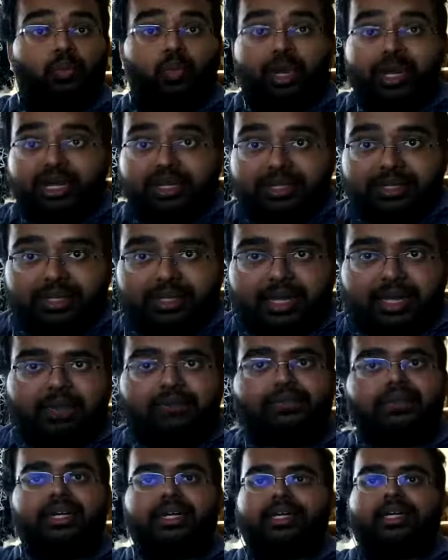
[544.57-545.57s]
will
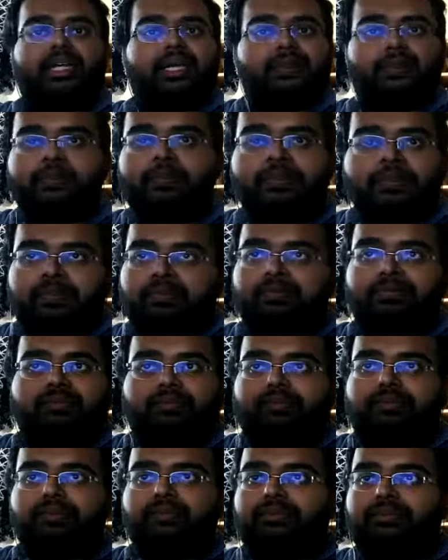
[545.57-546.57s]
definitely
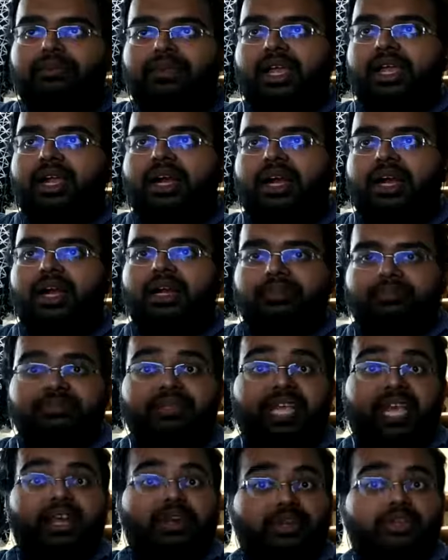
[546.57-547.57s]

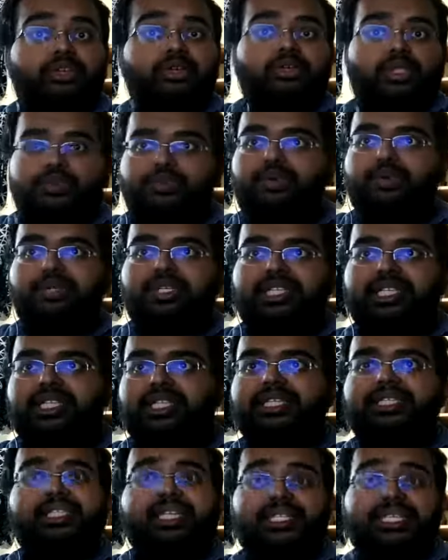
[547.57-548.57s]
gain a huge boost in
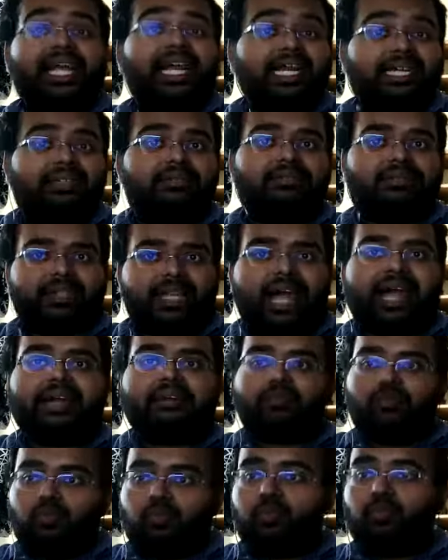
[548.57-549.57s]
this sense, and that
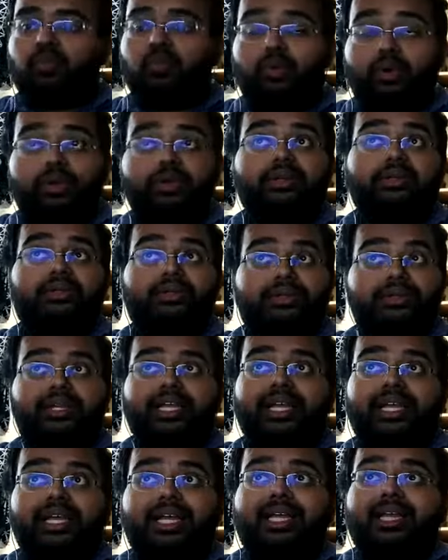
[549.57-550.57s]
would,
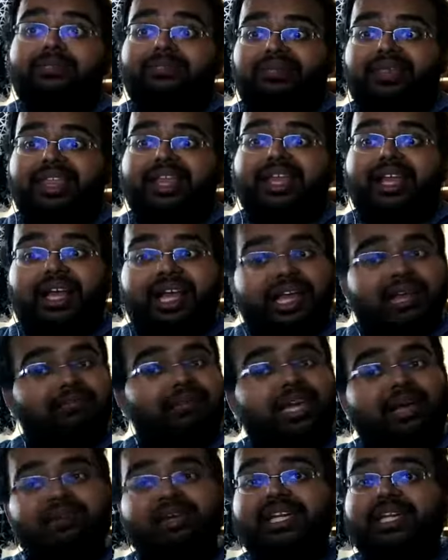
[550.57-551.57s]

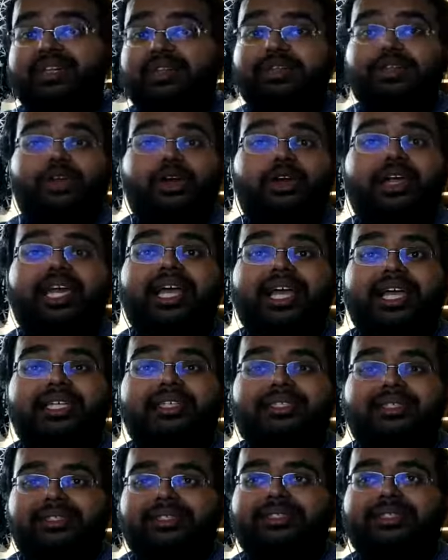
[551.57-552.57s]
I mean, in the wrong
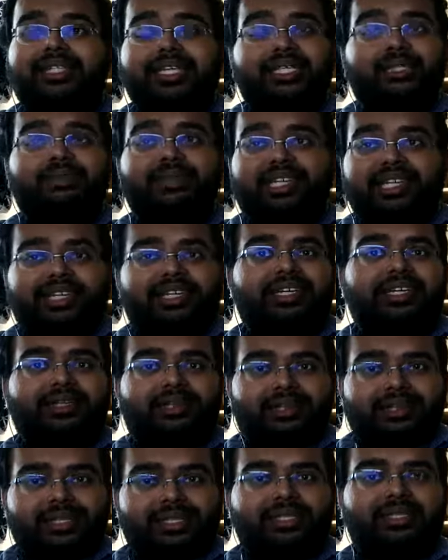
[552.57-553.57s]
hands, let's be real,
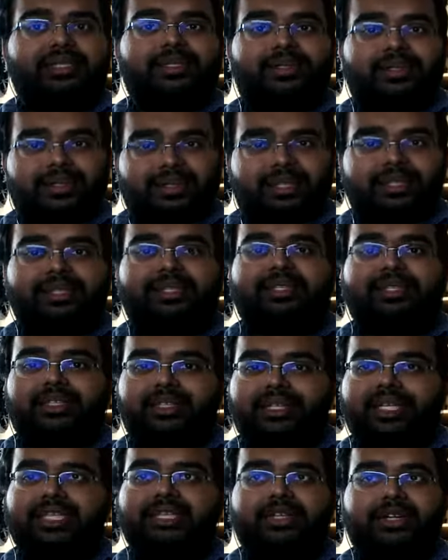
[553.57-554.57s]
this
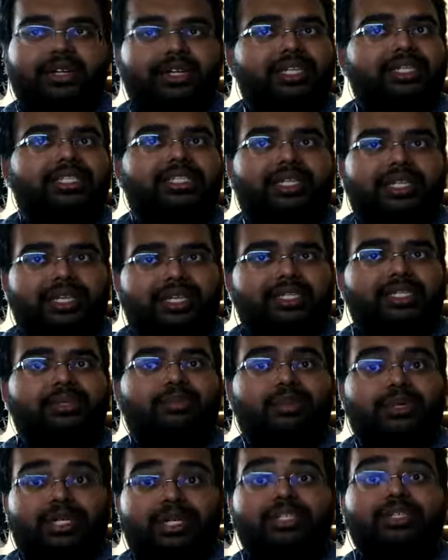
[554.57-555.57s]
technology has the
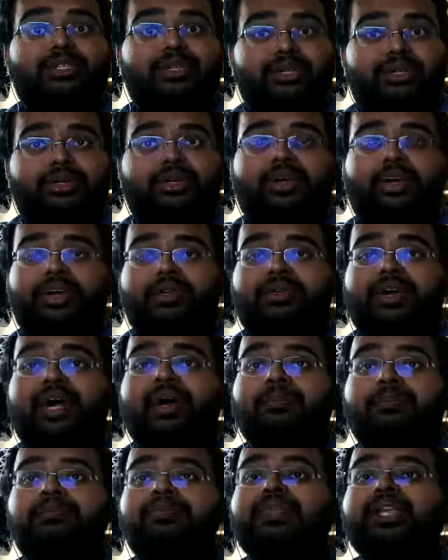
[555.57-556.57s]
potential to do a lot of
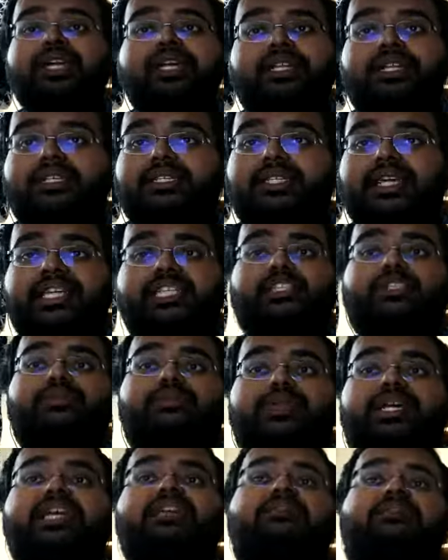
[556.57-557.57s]
harm. There's a danger to brain and